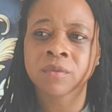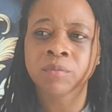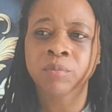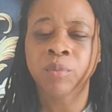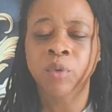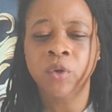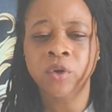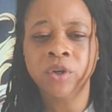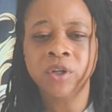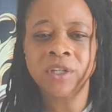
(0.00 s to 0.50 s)

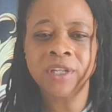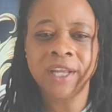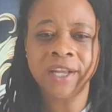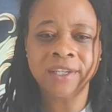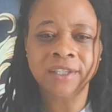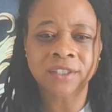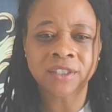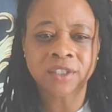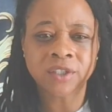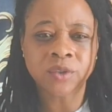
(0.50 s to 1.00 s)

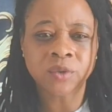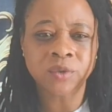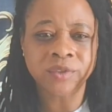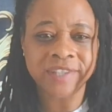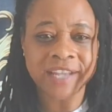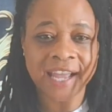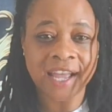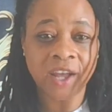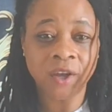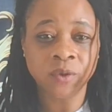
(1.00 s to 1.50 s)
borderline a little
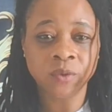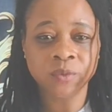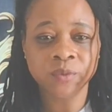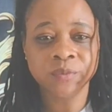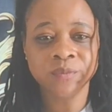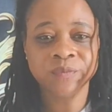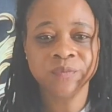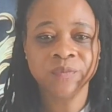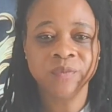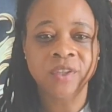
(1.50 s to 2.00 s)

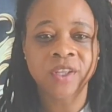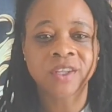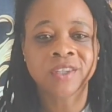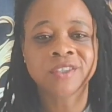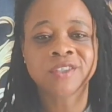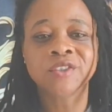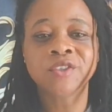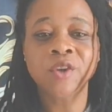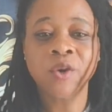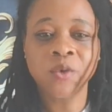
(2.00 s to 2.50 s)
down,
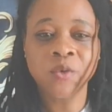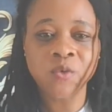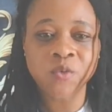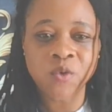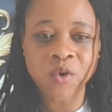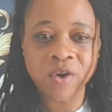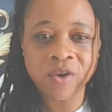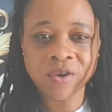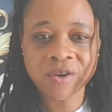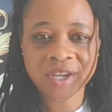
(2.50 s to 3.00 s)
don't
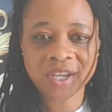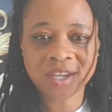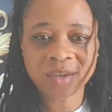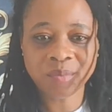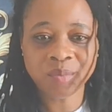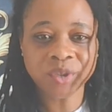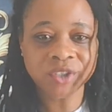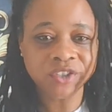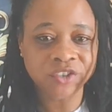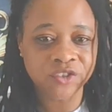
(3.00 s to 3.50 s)
worry,
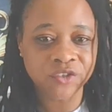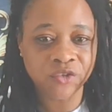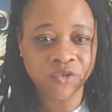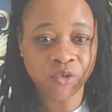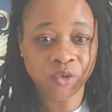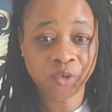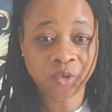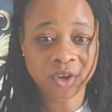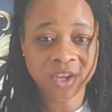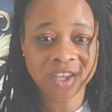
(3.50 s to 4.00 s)
push
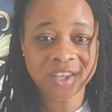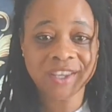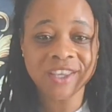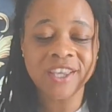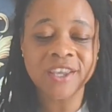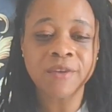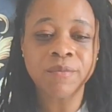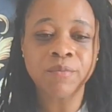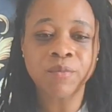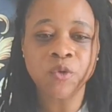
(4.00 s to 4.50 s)
through it,
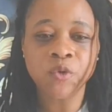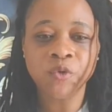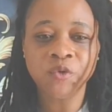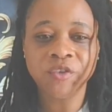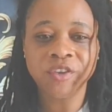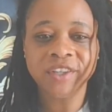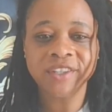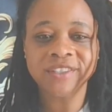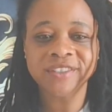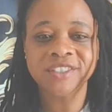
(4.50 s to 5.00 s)
keep
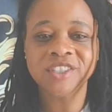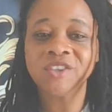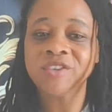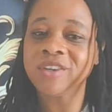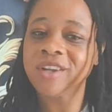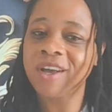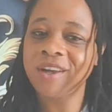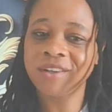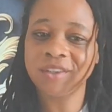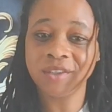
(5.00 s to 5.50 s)
moving. You're
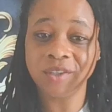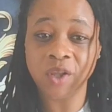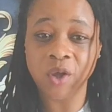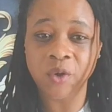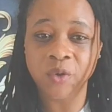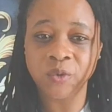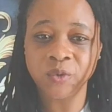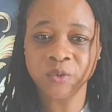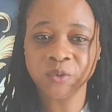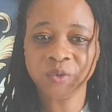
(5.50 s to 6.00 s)
not
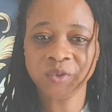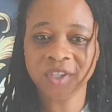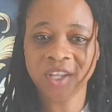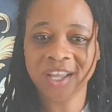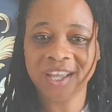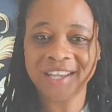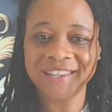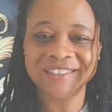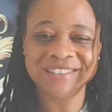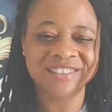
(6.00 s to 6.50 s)
alone.
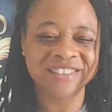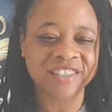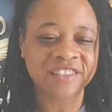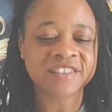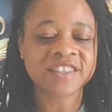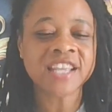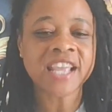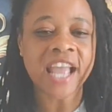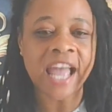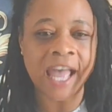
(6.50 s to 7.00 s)
It's just
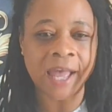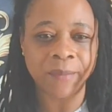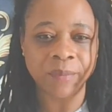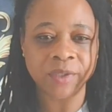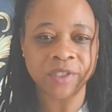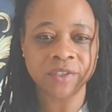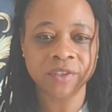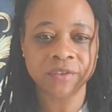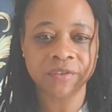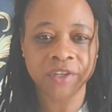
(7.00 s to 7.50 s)
the
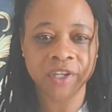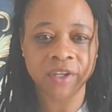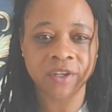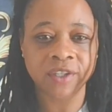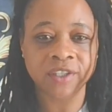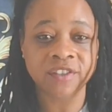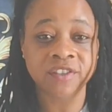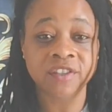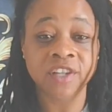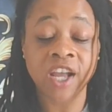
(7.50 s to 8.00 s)
atmosphere.
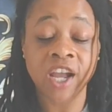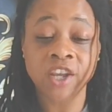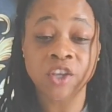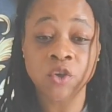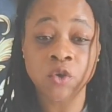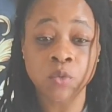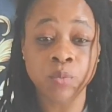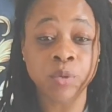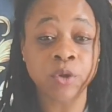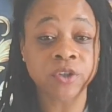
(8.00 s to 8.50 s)
It's not
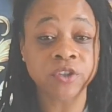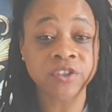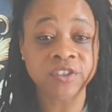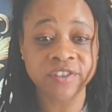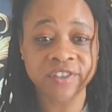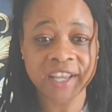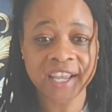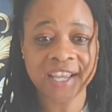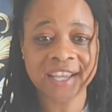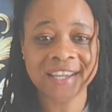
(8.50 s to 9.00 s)
you per
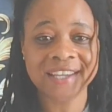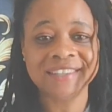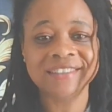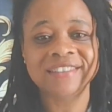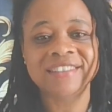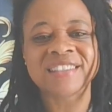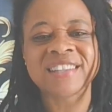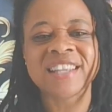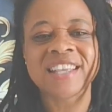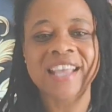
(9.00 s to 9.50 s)
se,
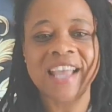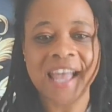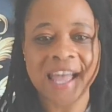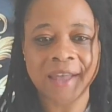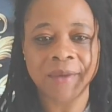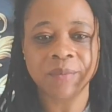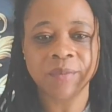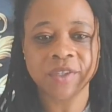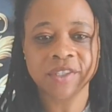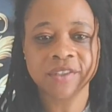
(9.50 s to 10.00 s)
it's in the
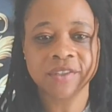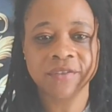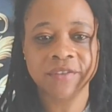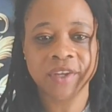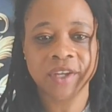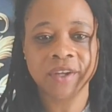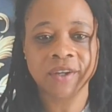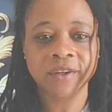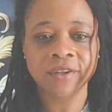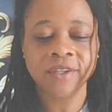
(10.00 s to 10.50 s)

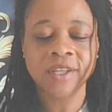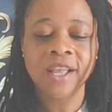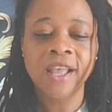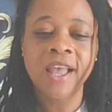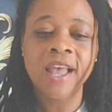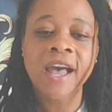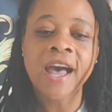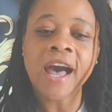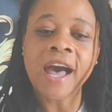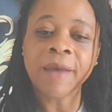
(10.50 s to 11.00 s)
atmosphere.
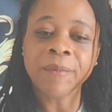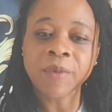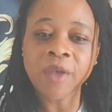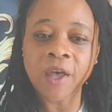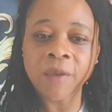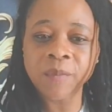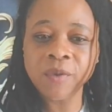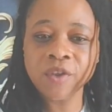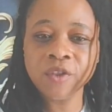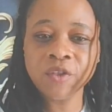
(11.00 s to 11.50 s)
I'm
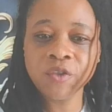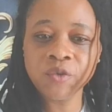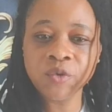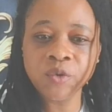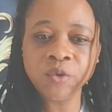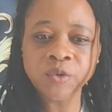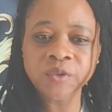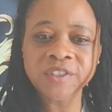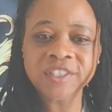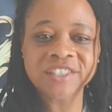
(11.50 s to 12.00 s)
coming
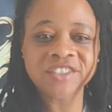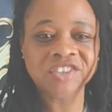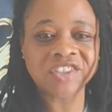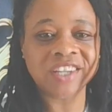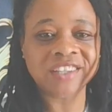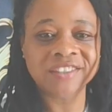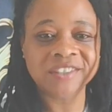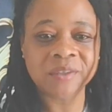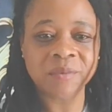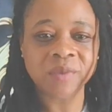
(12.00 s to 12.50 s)
through to
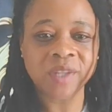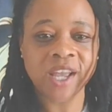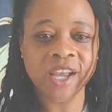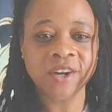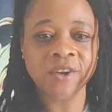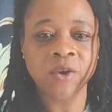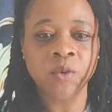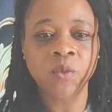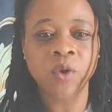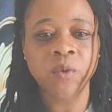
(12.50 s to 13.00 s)
shed some
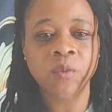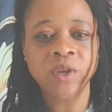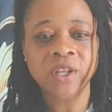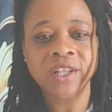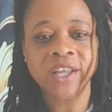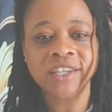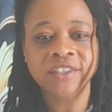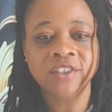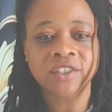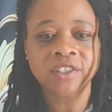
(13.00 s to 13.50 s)
light on what we
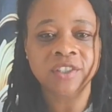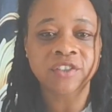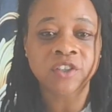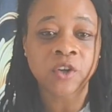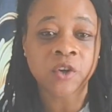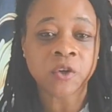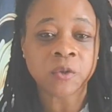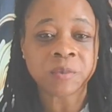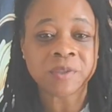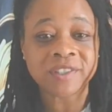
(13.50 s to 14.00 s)
like to
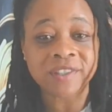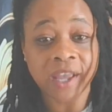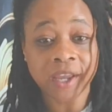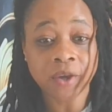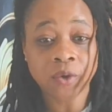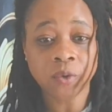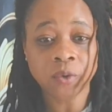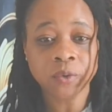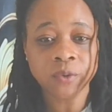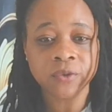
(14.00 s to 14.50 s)
term
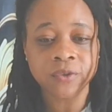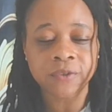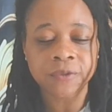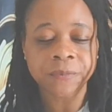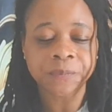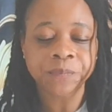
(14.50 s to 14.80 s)
cycles.